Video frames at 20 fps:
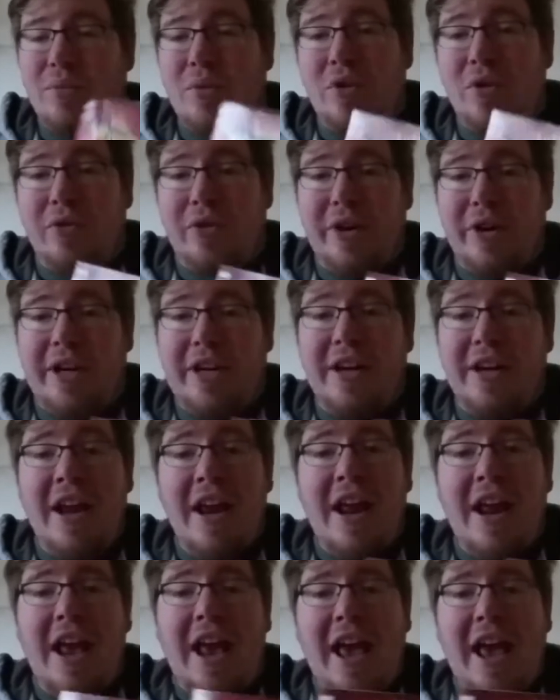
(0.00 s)

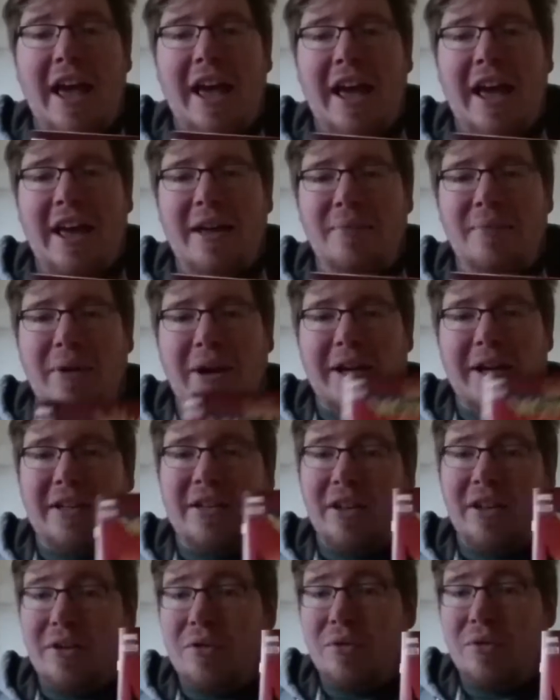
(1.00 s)
Wolverine at my
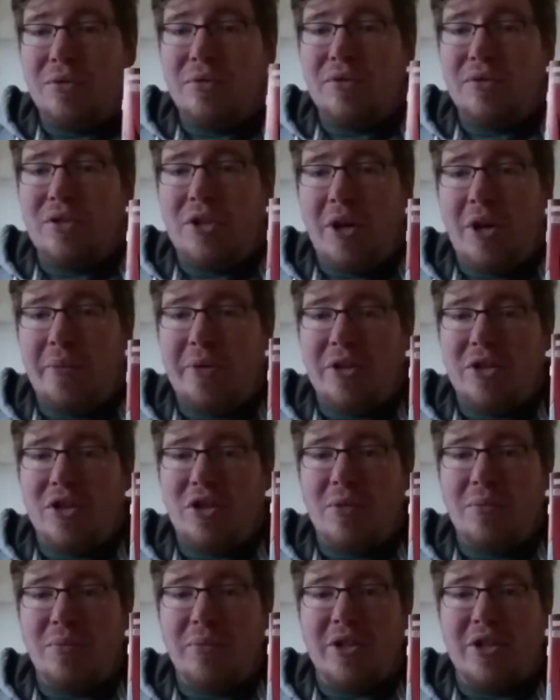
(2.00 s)
local comic
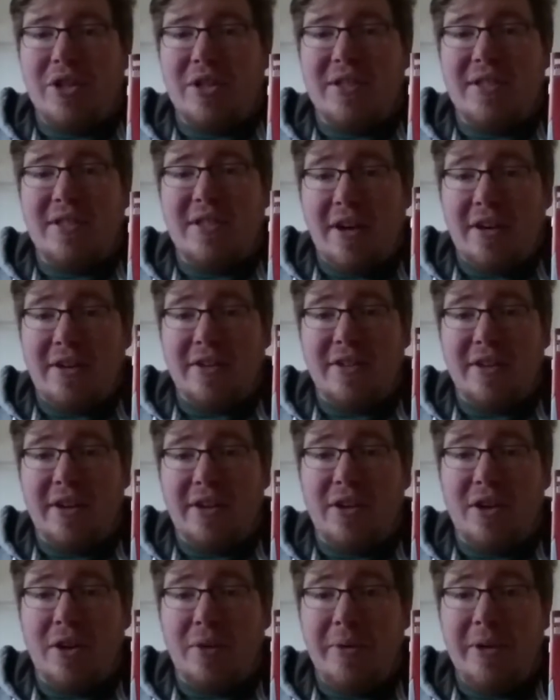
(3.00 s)
shop, which is
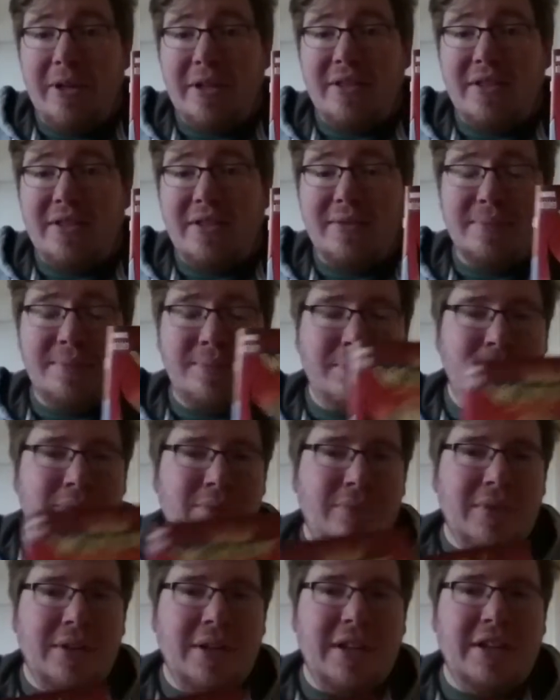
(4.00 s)
Darkside Comics
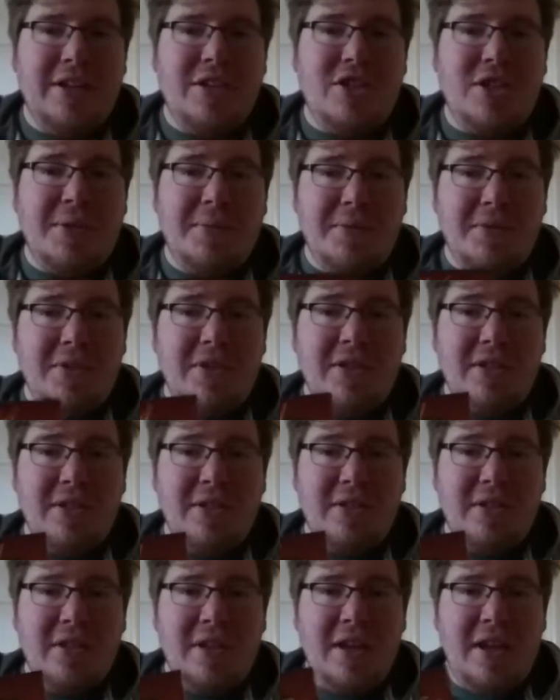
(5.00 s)
in Chelmsford.